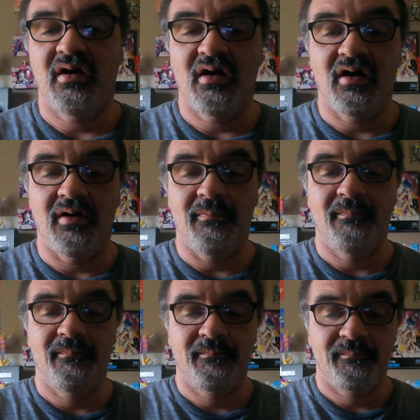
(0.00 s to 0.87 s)

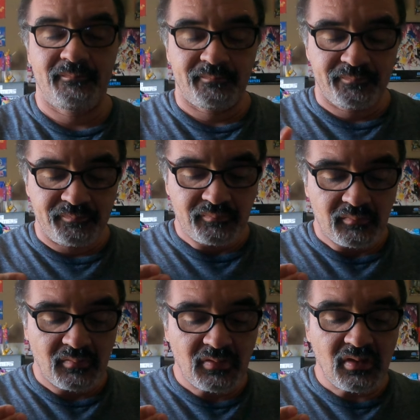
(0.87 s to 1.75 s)
Um,
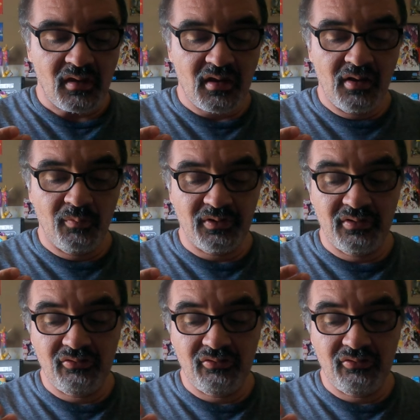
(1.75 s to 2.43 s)
and what's